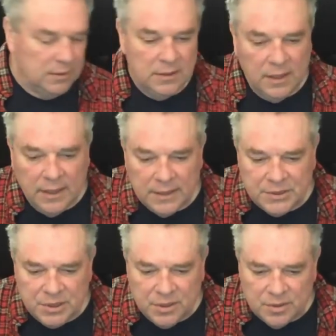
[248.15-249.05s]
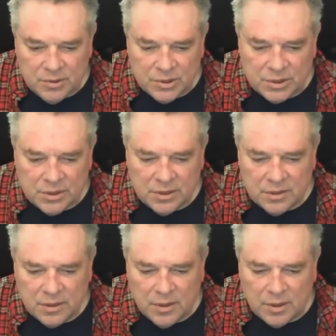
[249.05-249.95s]
Let's use
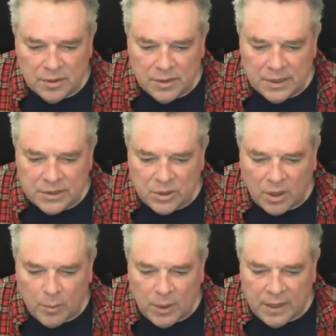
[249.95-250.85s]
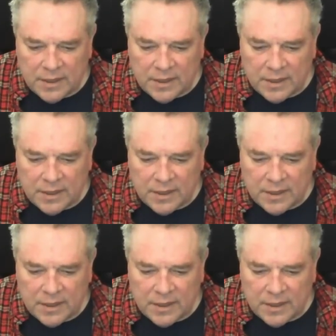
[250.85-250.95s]
the guitar mic.